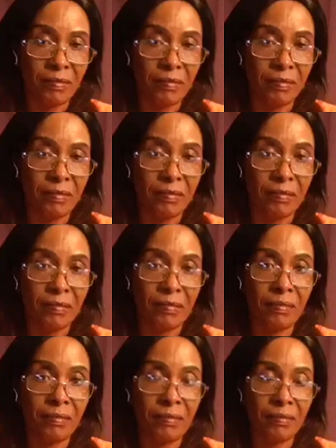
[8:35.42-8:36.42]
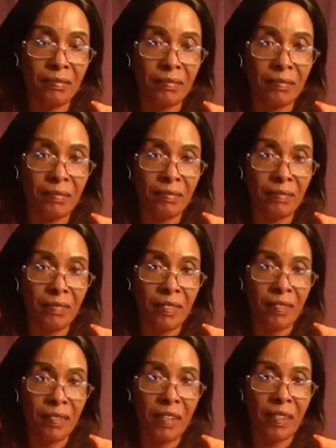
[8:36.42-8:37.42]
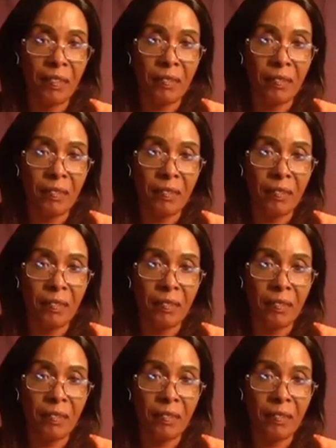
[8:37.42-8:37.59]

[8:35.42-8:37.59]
[no speech]